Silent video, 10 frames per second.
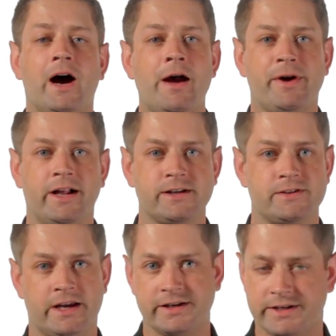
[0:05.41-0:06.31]
I'm
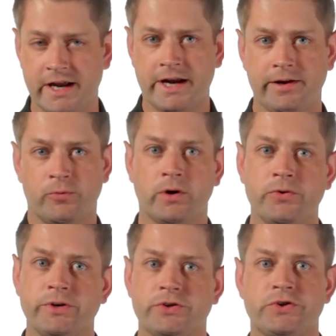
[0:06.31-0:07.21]
Alex, and today we're
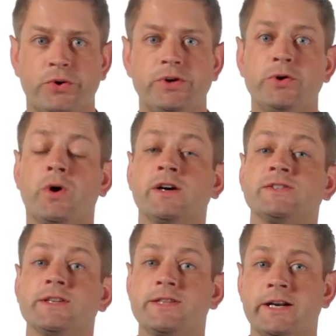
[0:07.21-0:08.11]
going to show you our
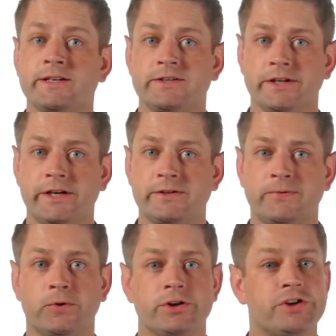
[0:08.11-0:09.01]
synthetic slings
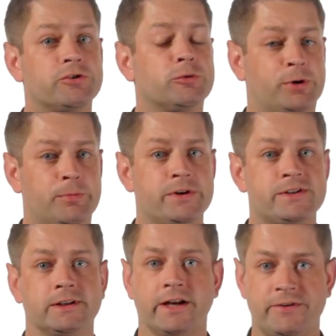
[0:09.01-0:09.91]
for general
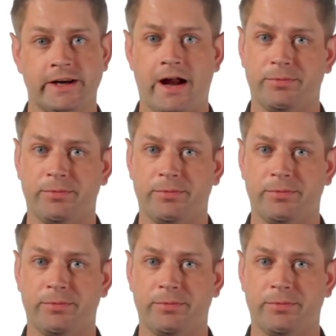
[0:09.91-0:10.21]
purpose lifting